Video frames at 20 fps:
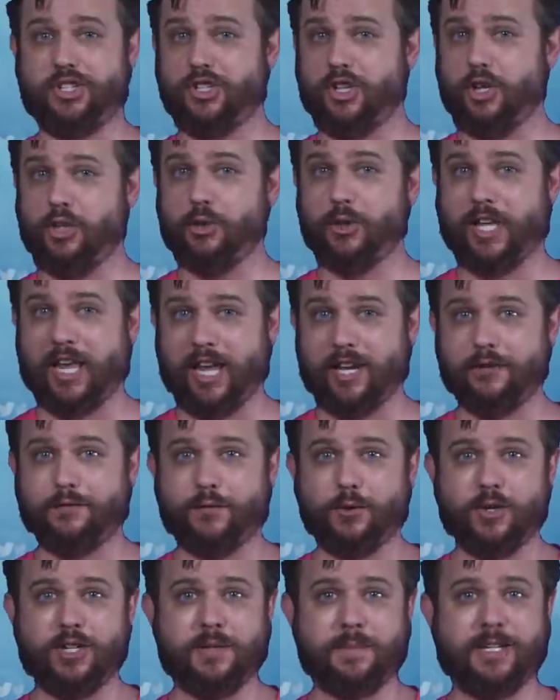But you know who
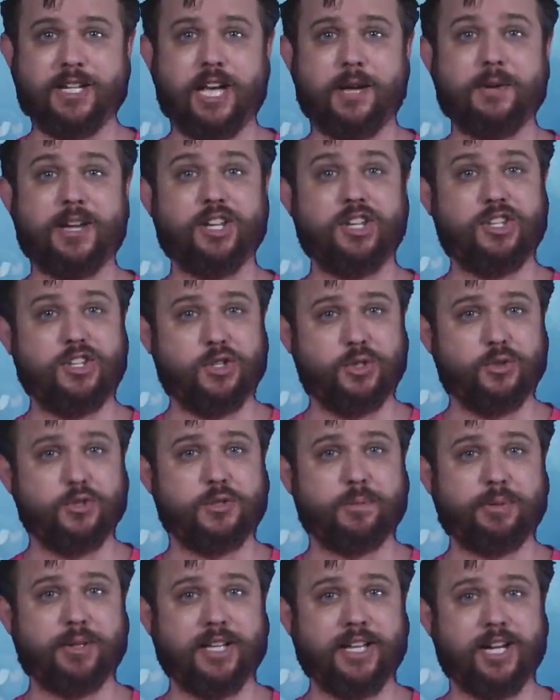can afford to become a
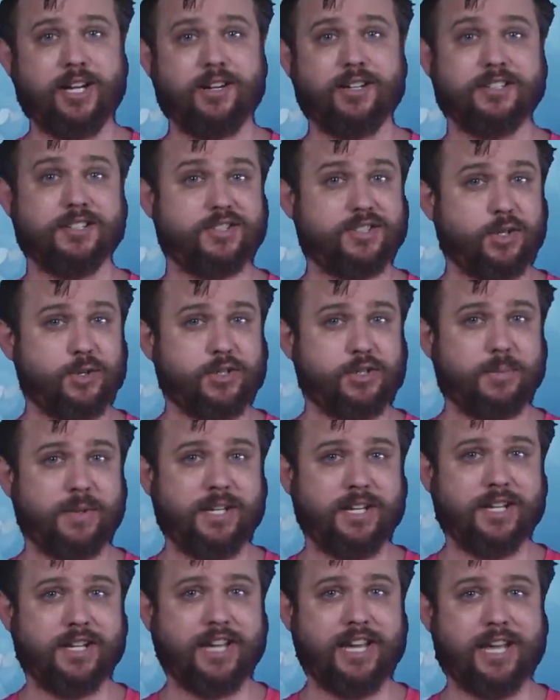huge player in the
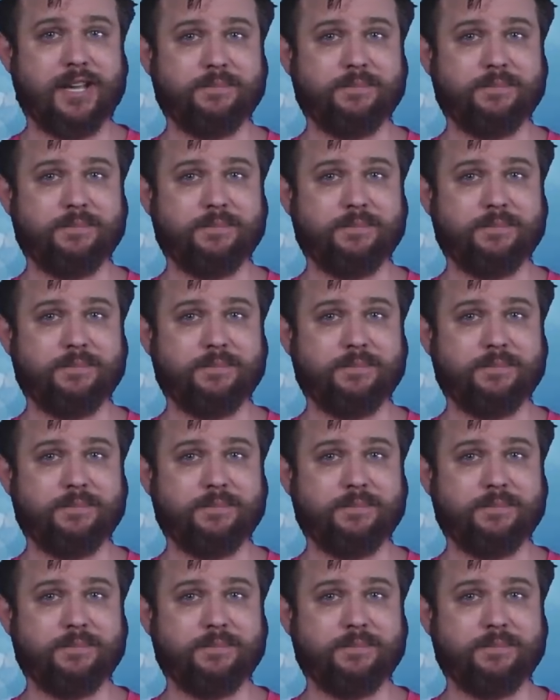social media